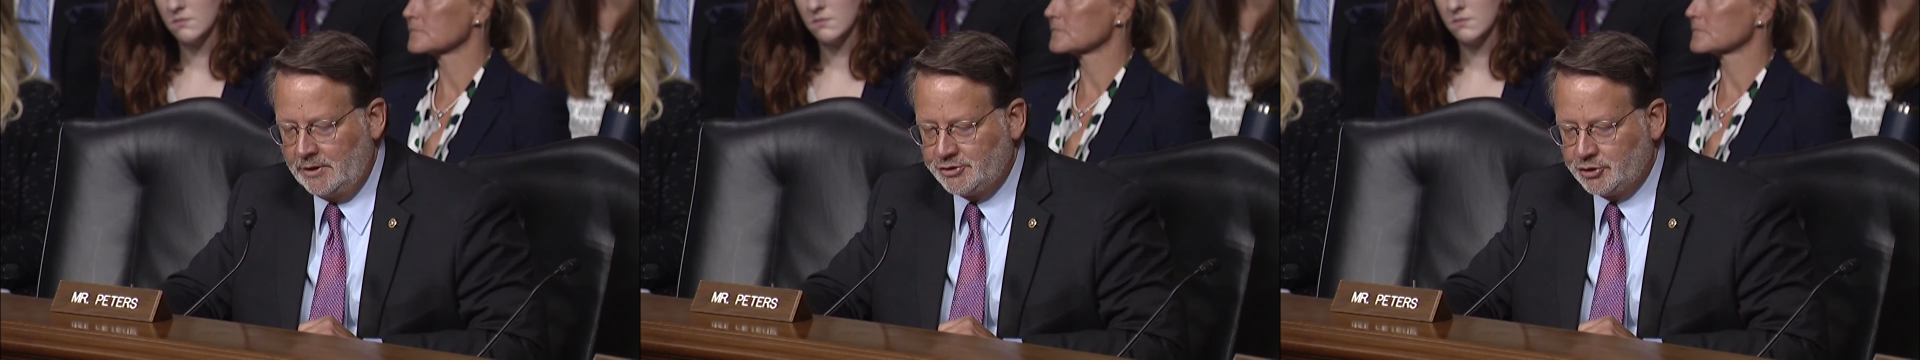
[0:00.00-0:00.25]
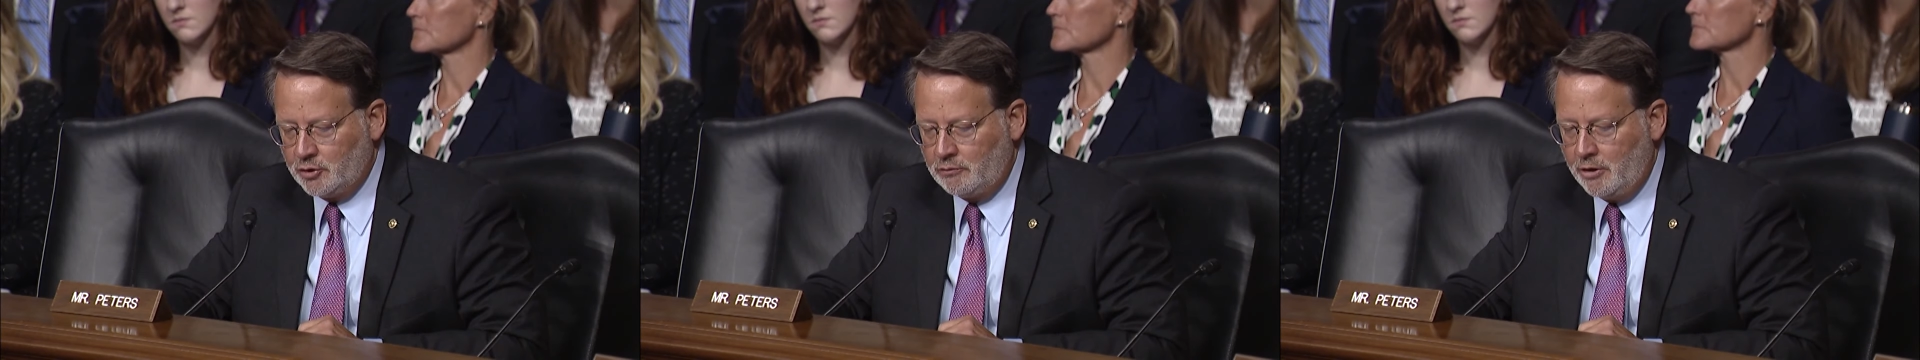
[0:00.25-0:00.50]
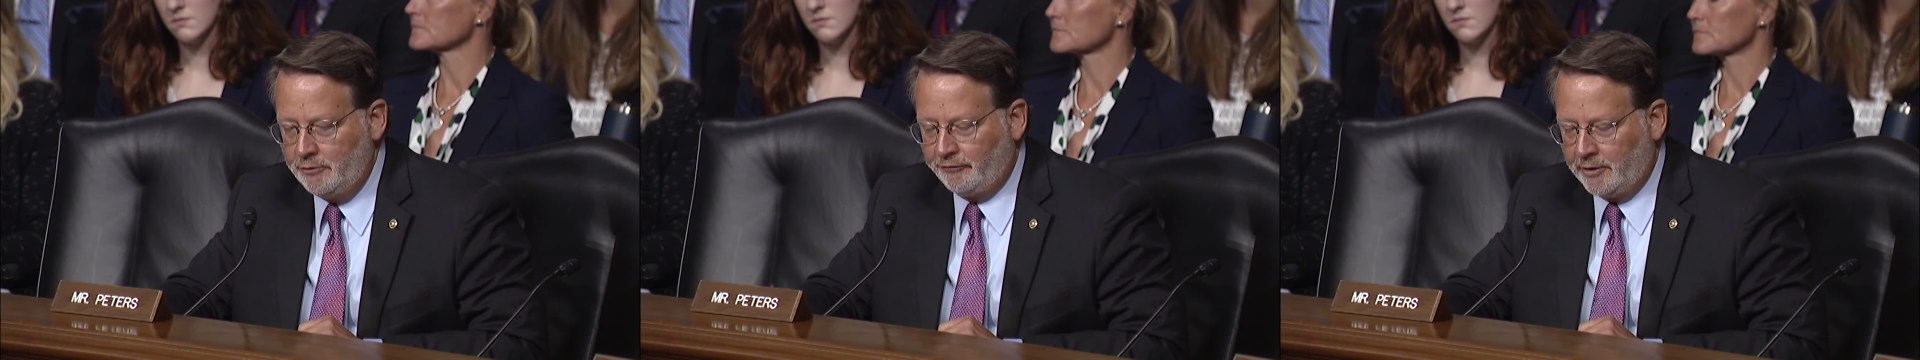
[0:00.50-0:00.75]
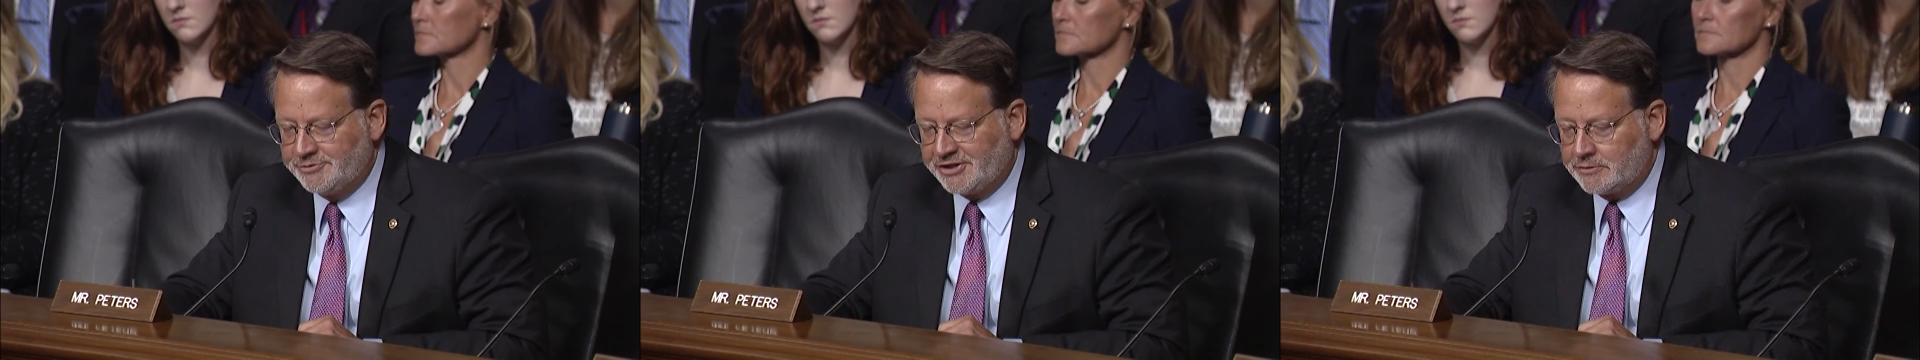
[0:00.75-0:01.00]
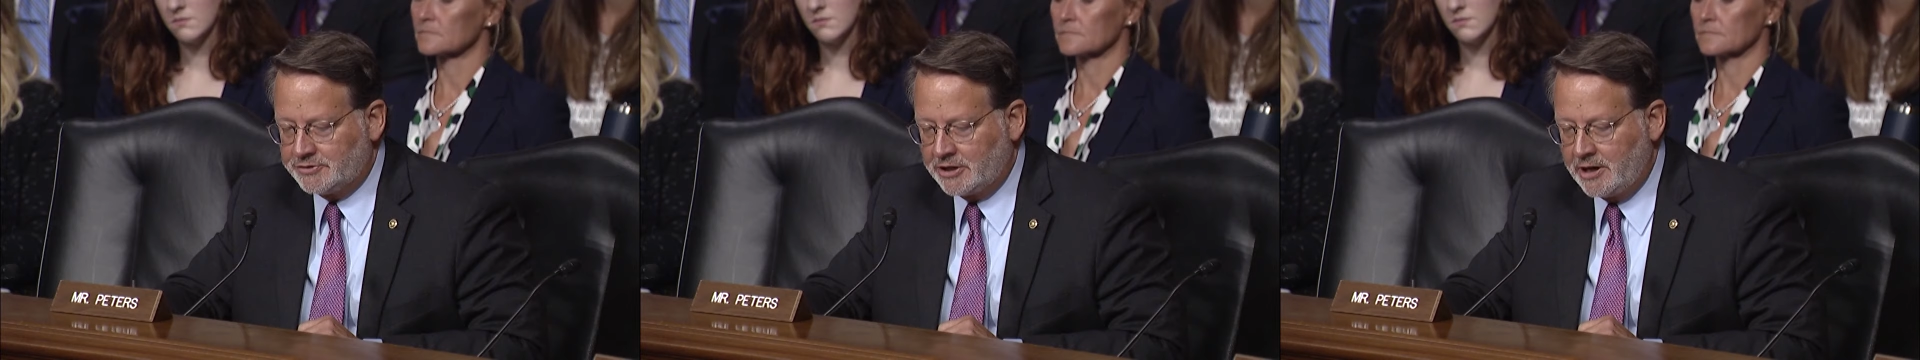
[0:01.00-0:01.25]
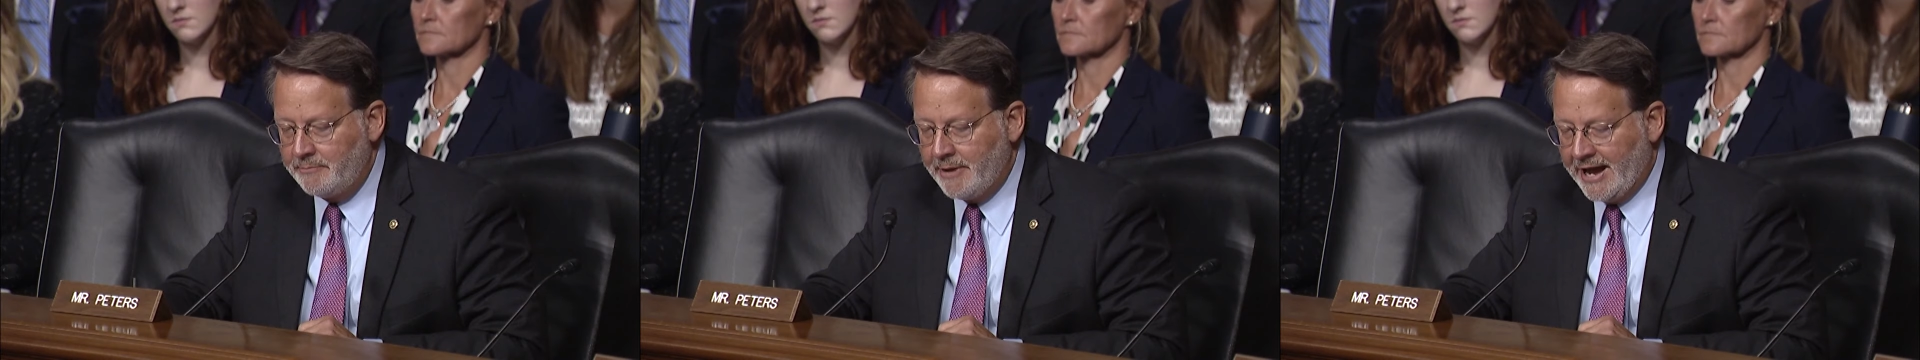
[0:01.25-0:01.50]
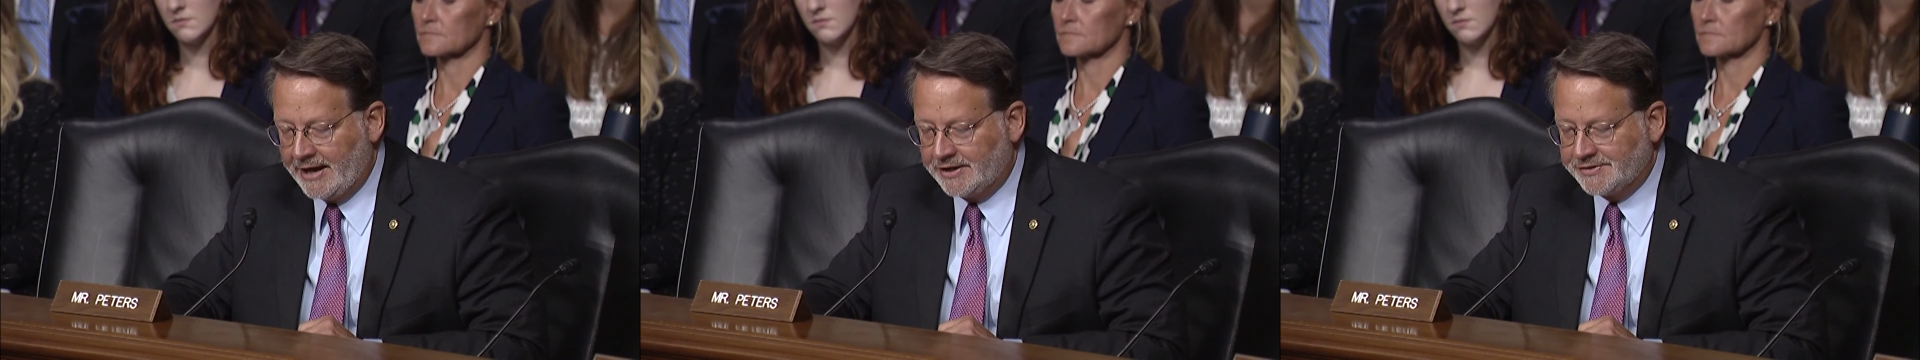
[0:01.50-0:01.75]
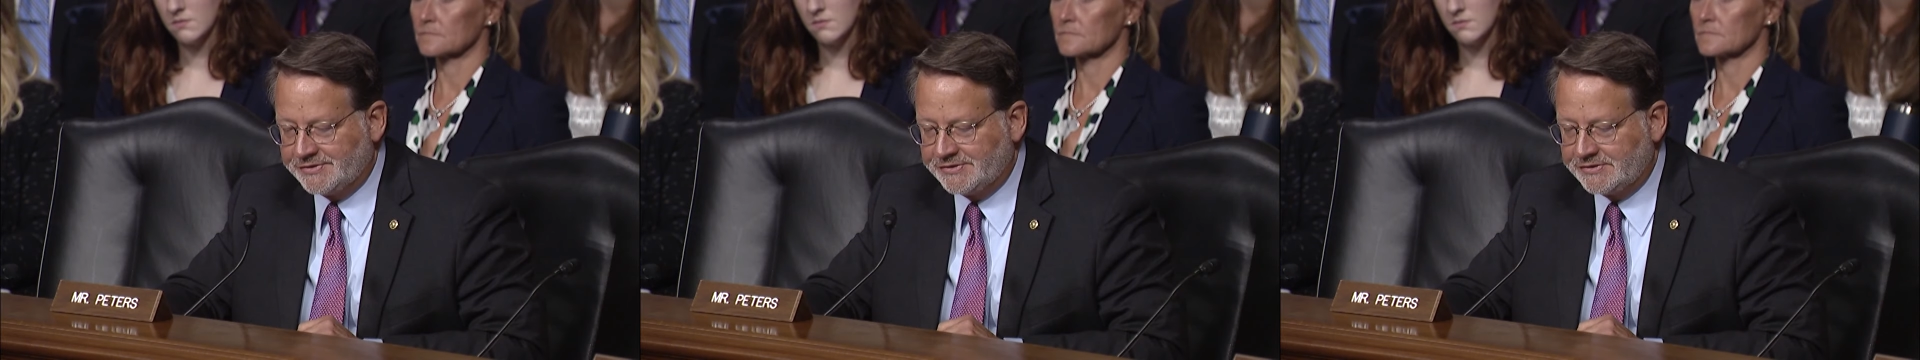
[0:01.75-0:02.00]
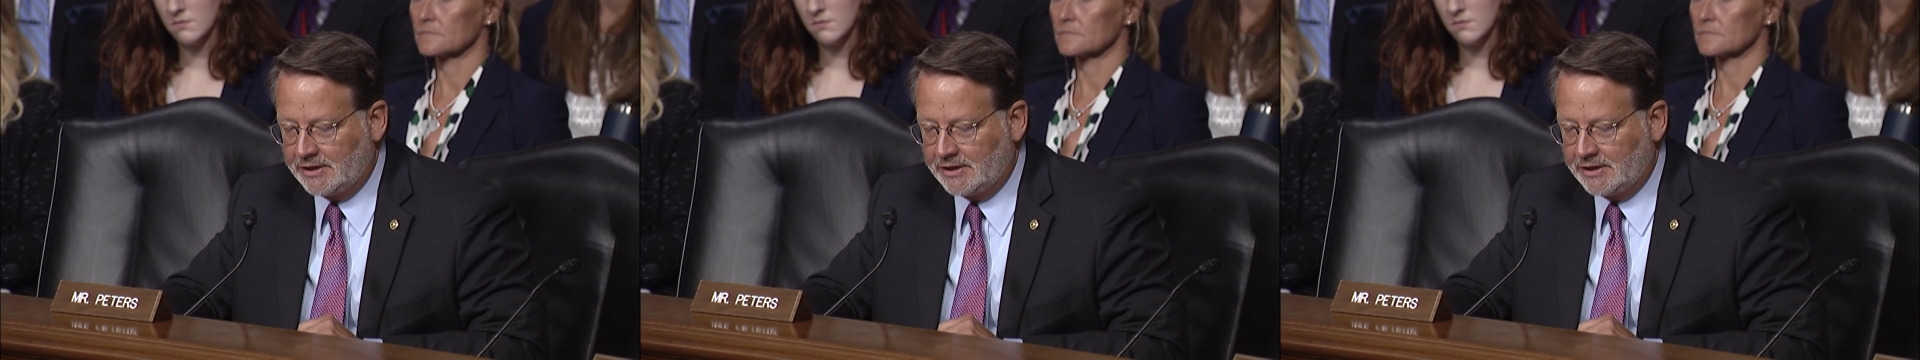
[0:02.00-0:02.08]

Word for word: uh to quote from Secretary Mattis,